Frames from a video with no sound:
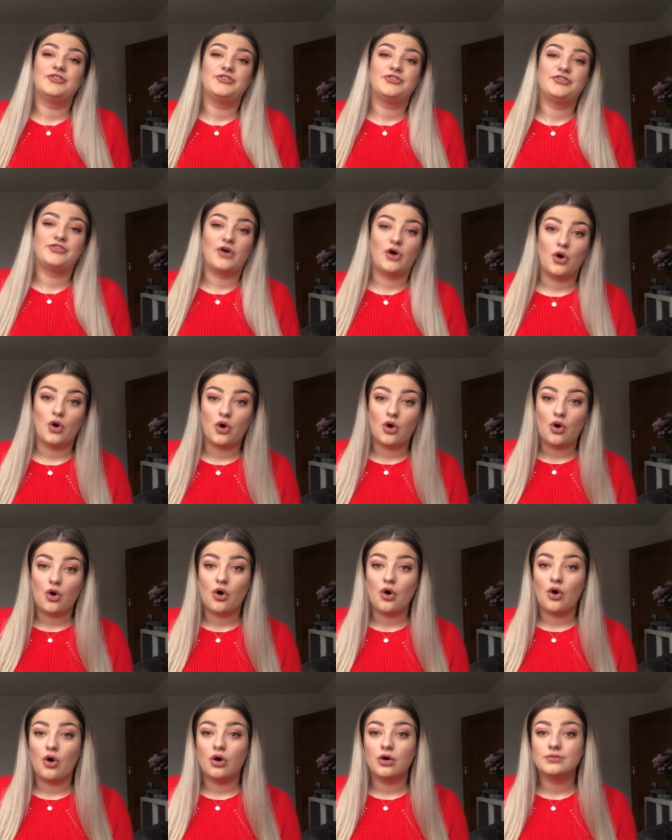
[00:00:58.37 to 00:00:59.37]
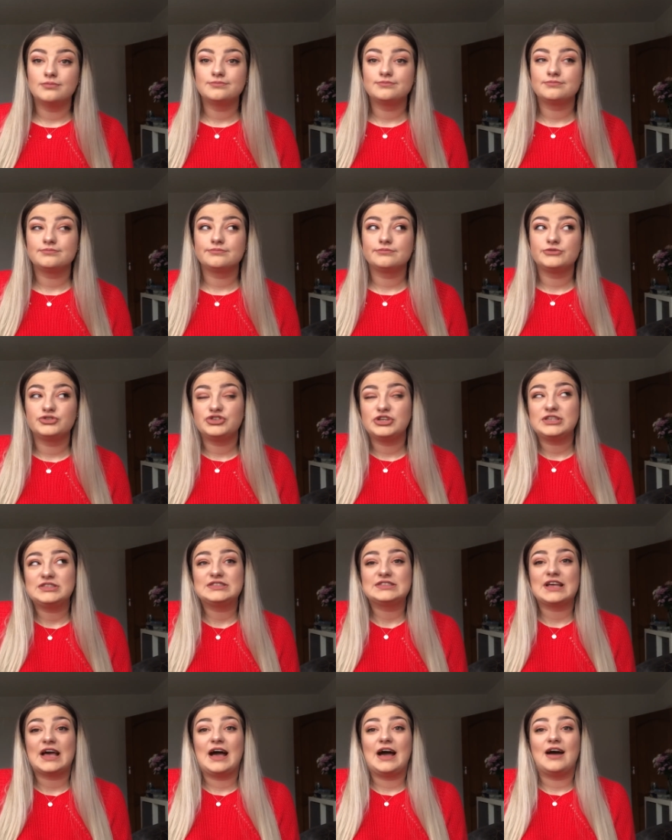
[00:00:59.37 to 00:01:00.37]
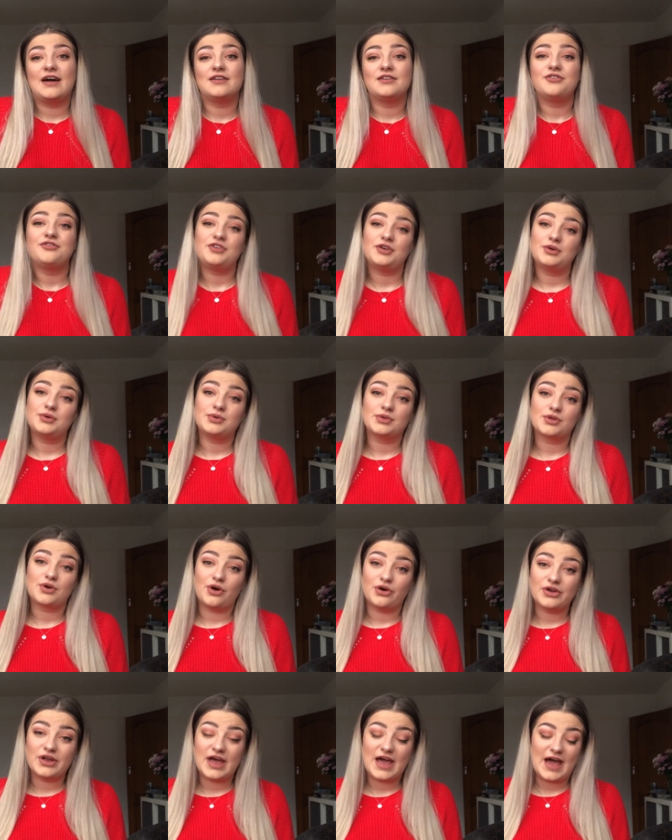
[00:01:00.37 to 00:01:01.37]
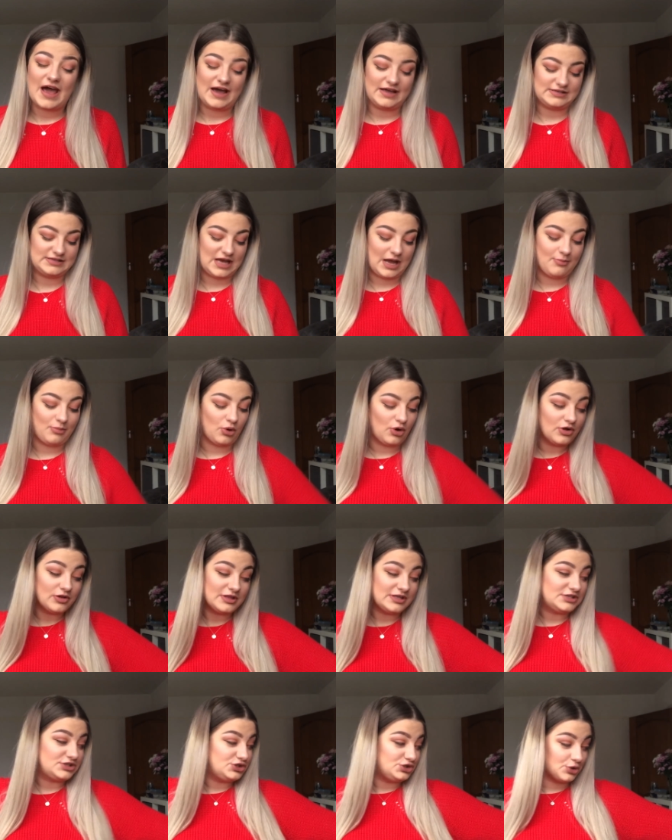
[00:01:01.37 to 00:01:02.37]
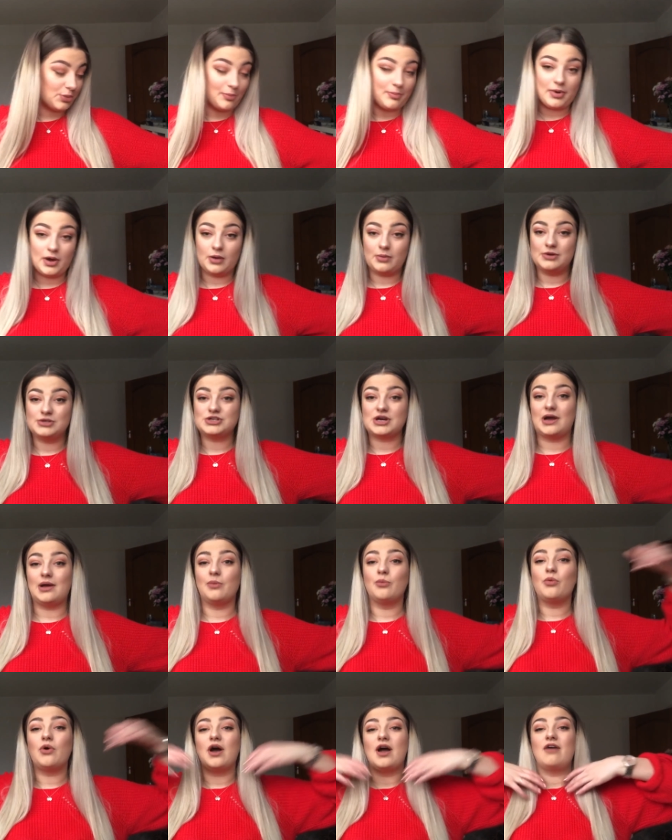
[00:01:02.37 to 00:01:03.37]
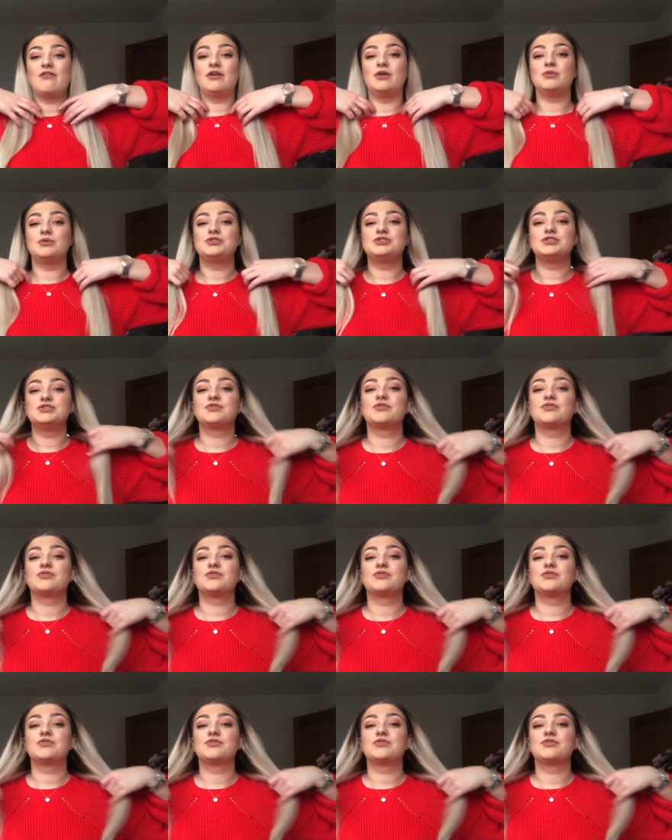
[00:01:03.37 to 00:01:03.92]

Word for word: for drinks and food with Connor, and I bought this jumper which I'm wearing, which